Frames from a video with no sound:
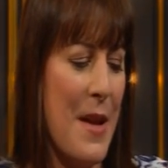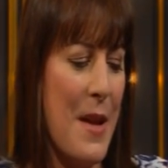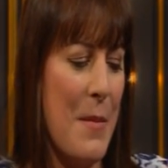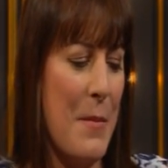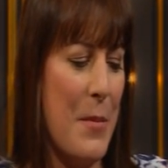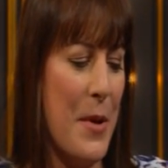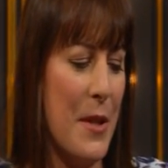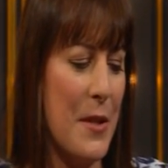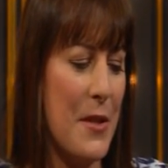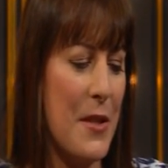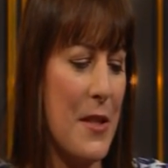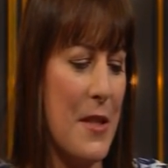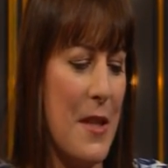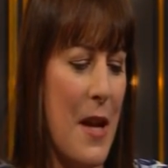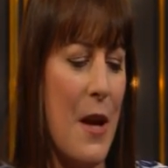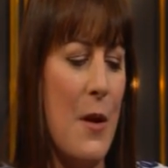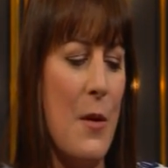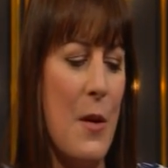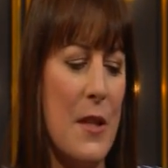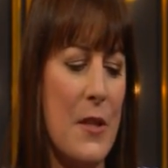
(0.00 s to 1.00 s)
But
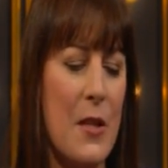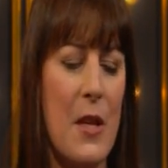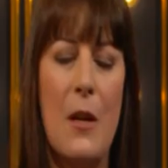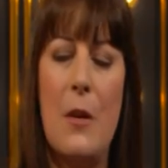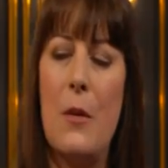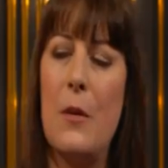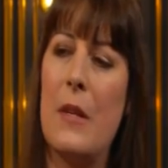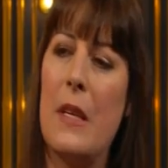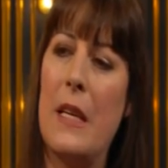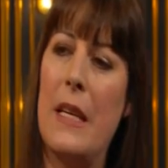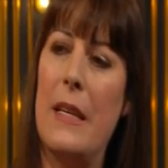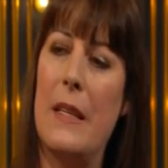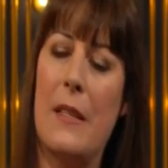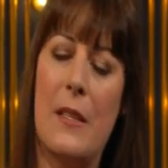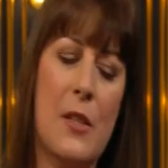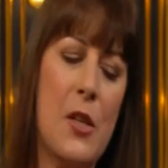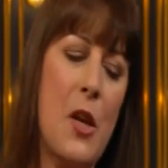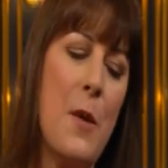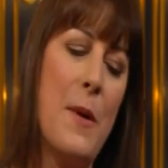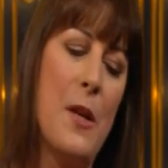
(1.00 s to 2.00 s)
no, so the
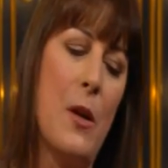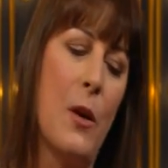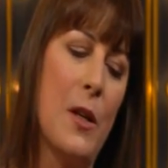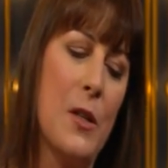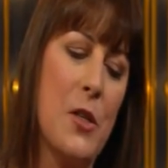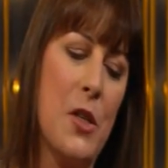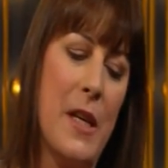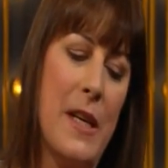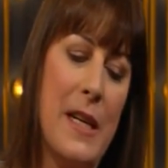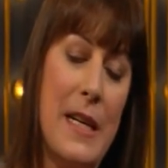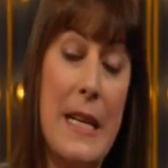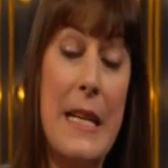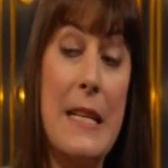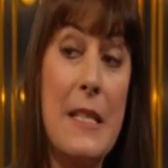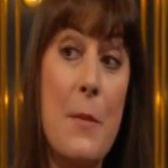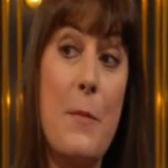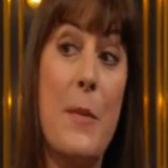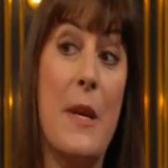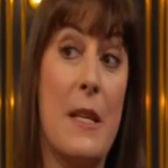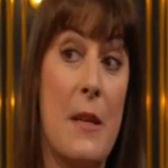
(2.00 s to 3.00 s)
terminology, and it is
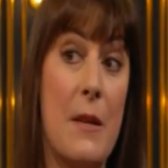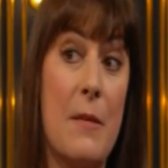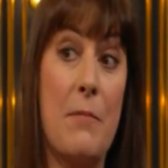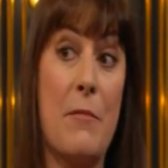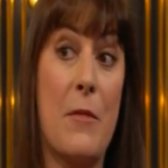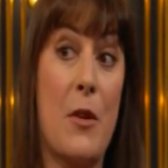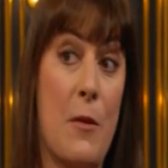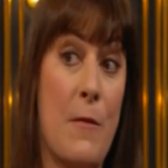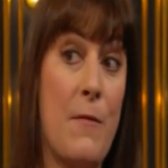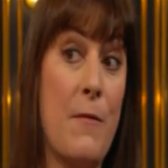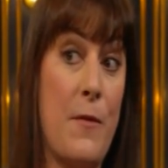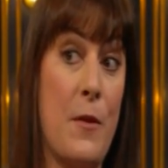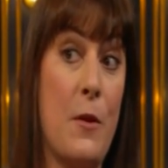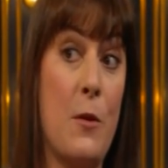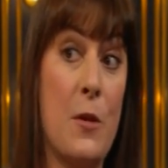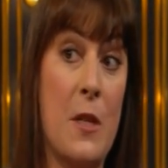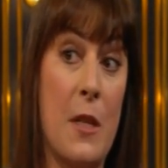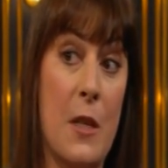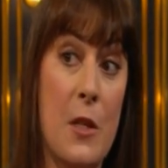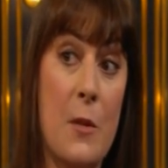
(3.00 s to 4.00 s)
a bit
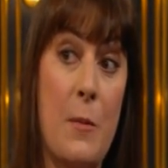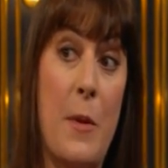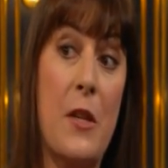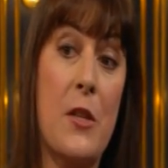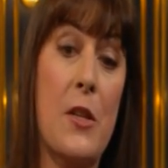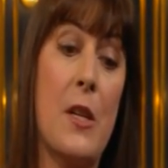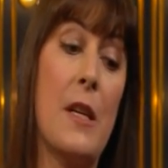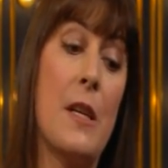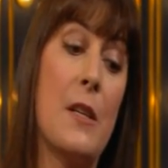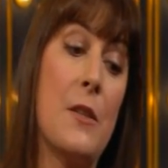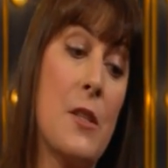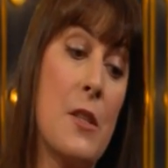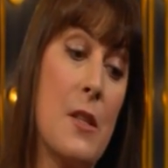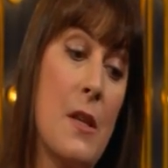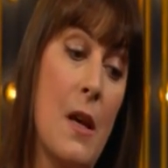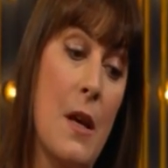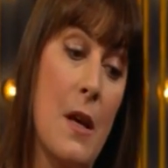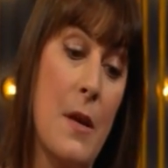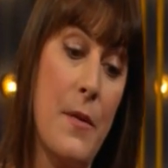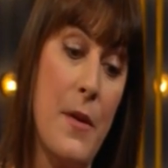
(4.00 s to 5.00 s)
confusing, especially as
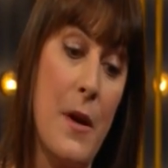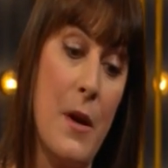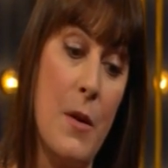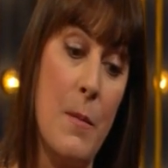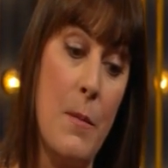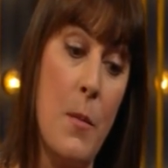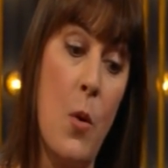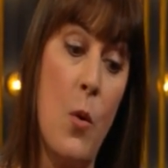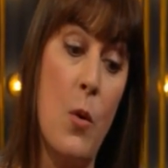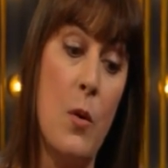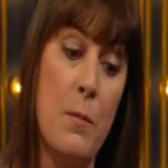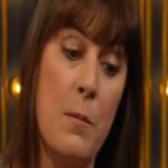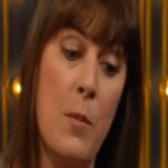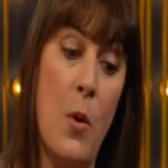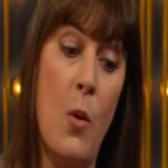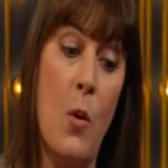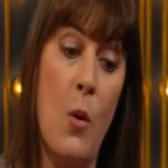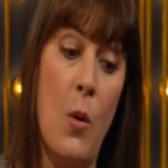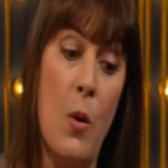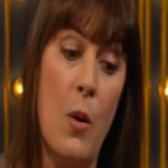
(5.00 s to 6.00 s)
there are more and
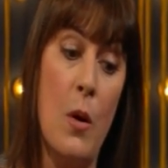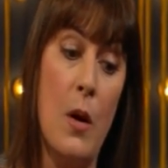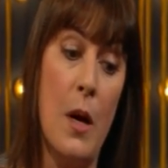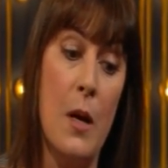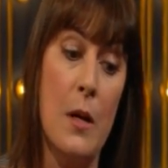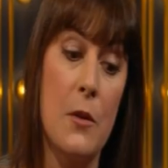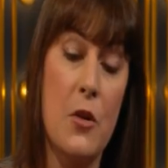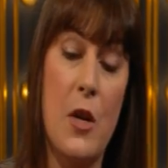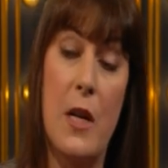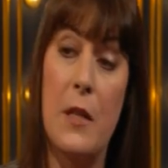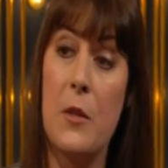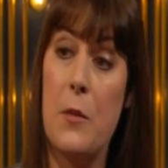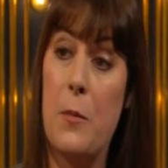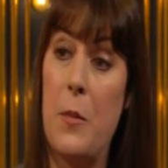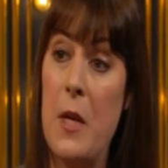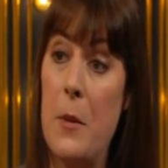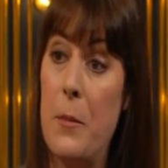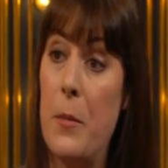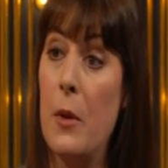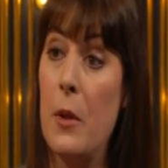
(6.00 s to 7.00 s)
more trans
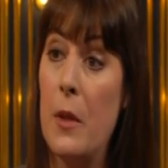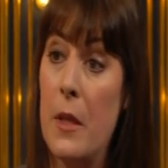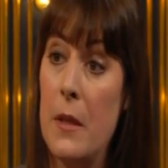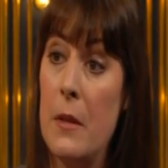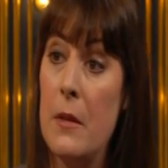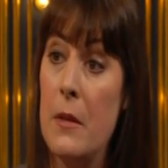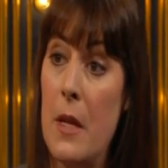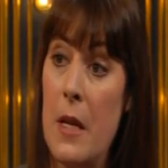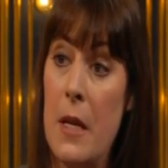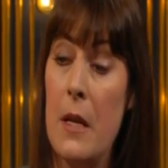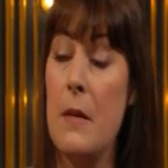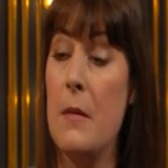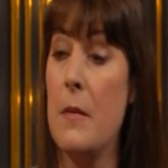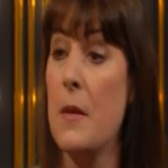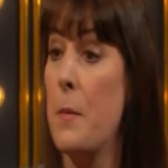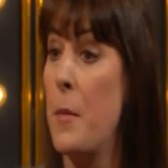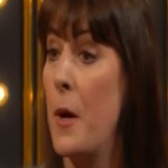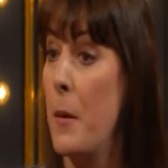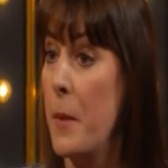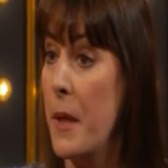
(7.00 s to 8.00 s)
people in
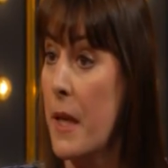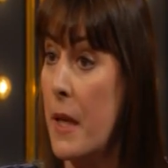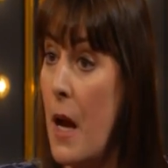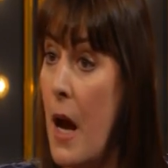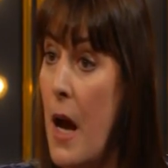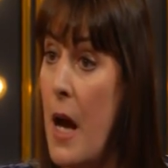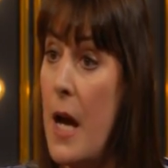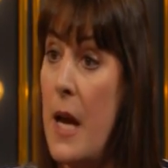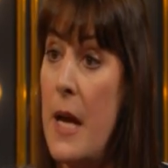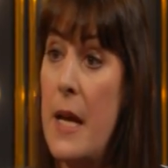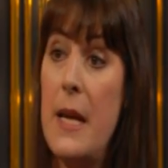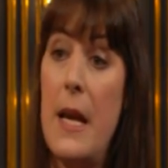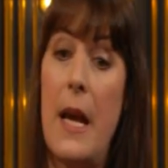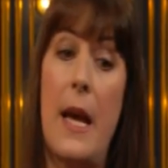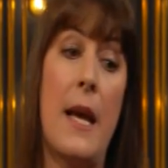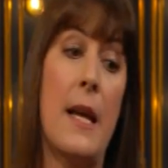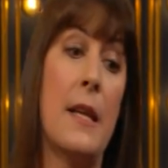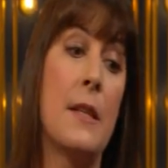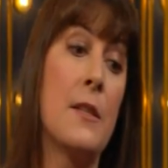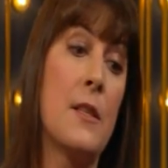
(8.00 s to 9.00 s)
the public eye
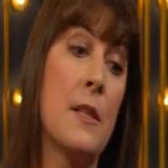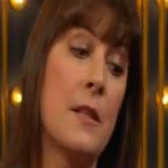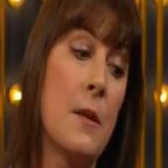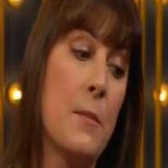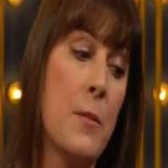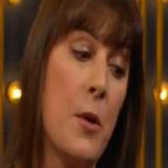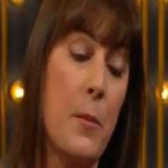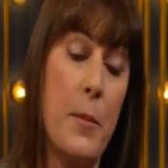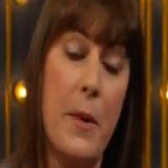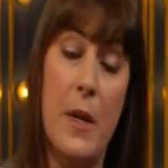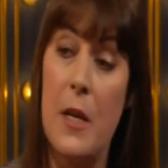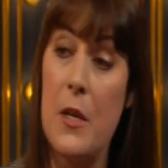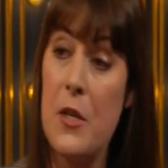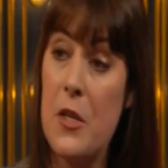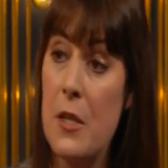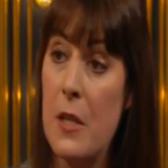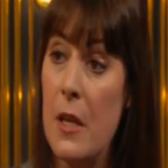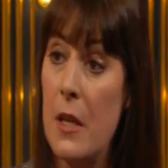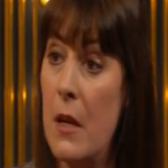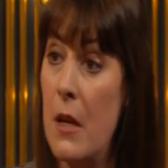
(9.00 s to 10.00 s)
and in the
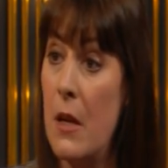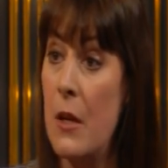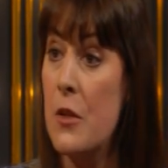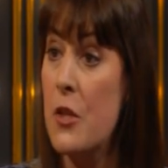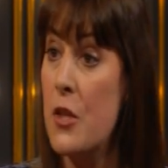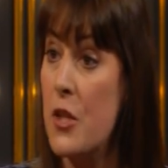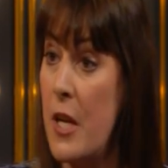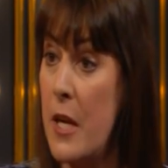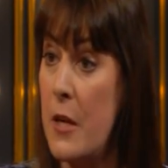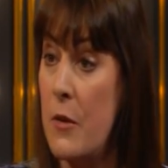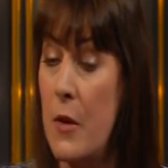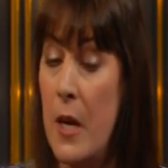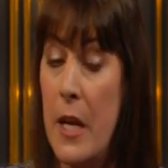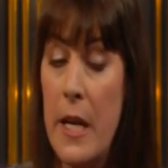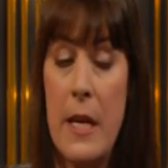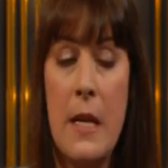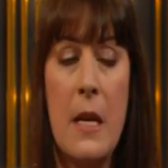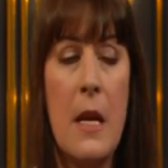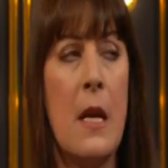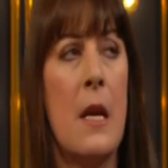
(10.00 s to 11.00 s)
population at large generally.
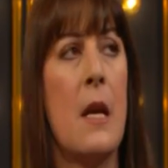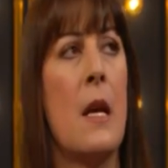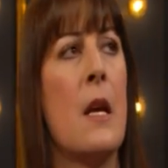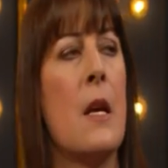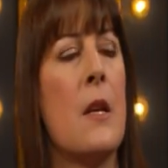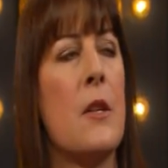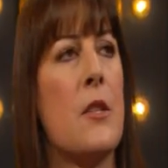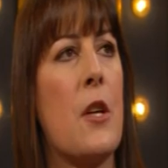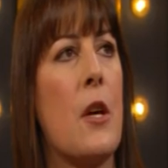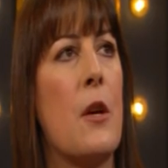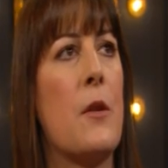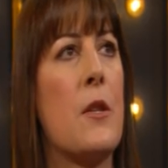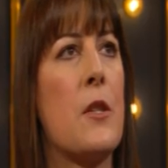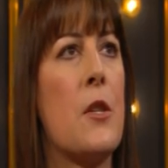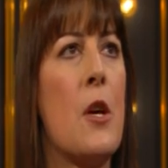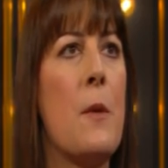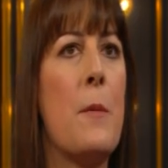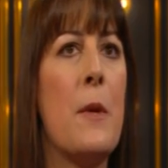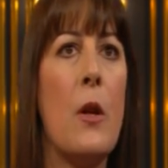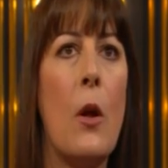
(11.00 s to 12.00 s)
So the
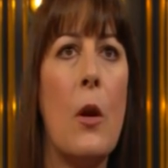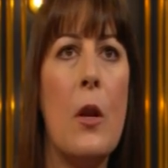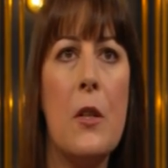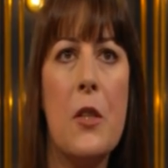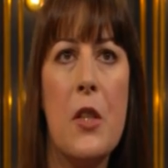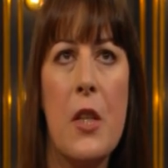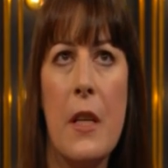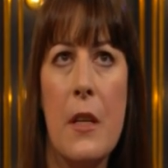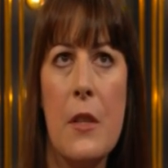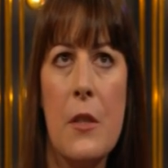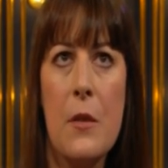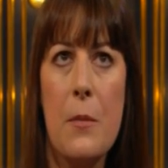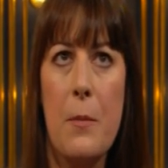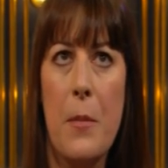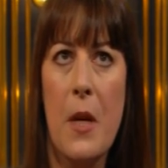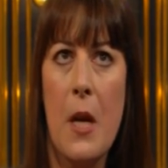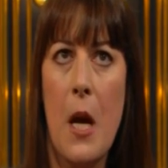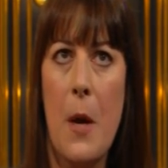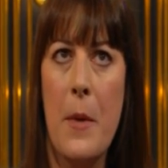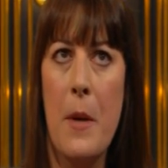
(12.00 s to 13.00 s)
terminology is
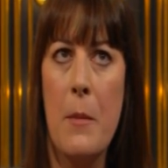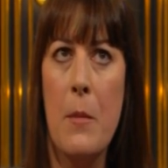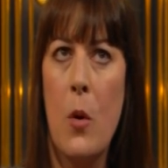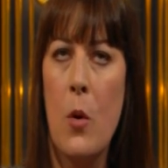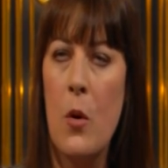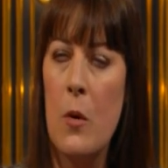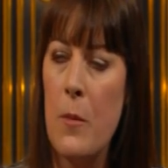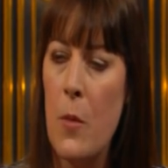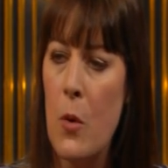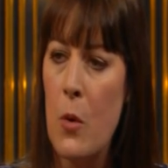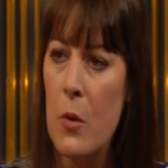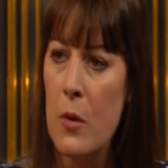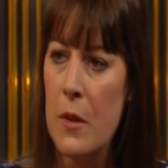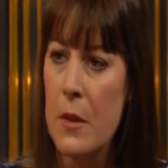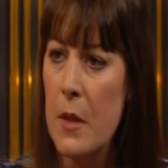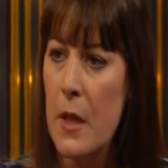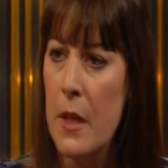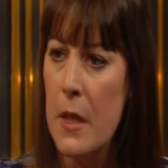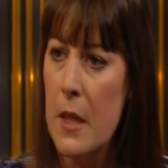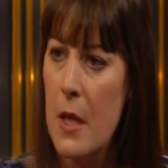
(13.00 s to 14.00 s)
becoming more and more
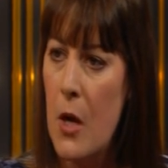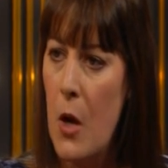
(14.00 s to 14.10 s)
in